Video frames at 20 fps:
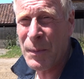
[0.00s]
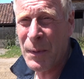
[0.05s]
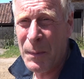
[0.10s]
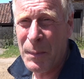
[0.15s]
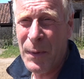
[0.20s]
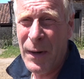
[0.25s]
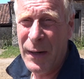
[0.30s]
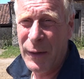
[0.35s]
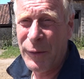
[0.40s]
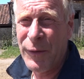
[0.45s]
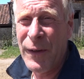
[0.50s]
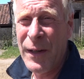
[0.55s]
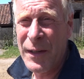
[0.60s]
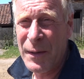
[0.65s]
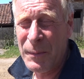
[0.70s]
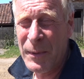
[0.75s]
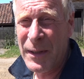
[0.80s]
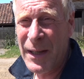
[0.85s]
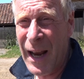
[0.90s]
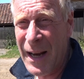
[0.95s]
we're a British
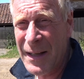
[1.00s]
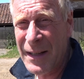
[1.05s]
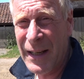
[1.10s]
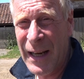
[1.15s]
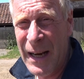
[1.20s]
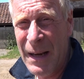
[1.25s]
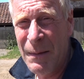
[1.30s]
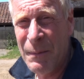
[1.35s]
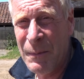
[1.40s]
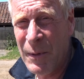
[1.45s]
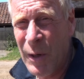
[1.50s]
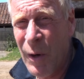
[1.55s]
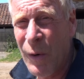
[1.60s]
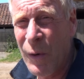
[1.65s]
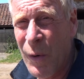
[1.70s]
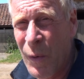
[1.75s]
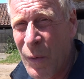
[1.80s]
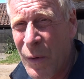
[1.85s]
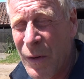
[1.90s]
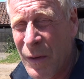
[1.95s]
Friesian, we tend to keep them a lot
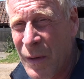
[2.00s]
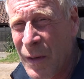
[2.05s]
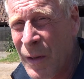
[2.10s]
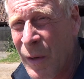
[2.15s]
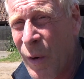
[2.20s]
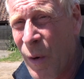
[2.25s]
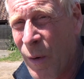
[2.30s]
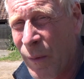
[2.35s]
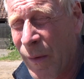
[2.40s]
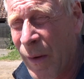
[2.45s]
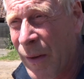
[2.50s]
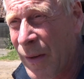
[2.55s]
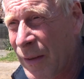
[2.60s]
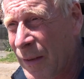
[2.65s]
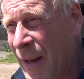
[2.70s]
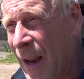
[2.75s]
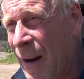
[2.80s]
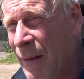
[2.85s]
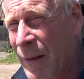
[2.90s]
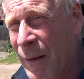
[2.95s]
longer than a lot of other
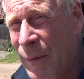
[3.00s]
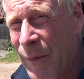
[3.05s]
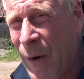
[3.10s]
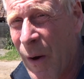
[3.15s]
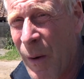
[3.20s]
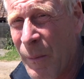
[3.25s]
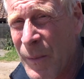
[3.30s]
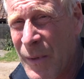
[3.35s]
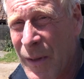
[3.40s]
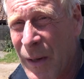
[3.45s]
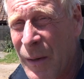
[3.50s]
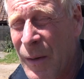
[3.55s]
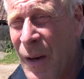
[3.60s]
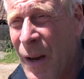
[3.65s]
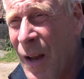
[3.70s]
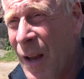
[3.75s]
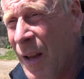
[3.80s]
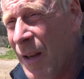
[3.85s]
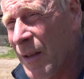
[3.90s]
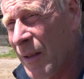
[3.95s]
dairy farms. So
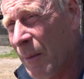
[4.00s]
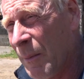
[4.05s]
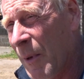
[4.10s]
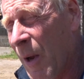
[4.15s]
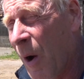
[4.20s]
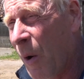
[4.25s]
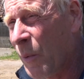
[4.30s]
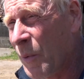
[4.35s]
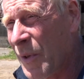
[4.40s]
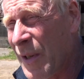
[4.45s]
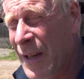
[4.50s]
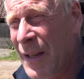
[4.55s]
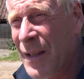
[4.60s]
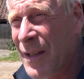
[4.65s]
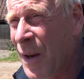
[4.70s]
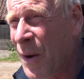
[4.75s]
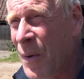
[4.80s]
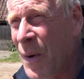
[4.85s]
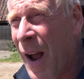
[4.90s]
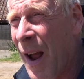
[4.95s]
some of the Holsteins
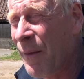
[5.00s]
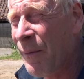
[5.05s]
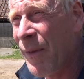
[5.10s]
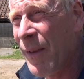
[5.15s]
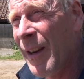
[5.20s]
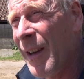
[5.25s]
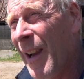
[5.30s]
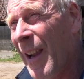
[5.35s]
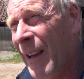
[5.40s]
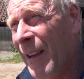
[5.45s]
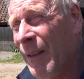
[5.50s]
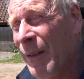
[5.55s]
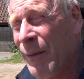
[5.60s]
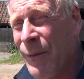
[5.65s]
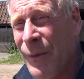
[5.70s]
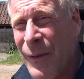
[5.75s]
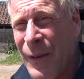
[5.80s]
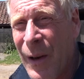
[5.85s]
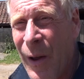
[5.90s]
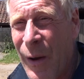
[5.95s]
don't have the length
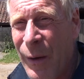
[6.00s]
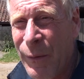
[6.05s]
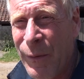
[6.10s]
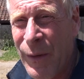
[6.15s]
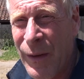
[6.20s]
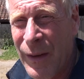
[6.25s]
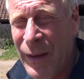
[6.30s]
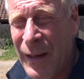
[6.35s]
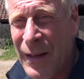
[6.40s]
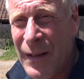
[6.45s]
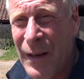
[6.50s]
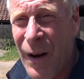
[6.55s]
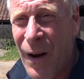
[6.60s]
of life that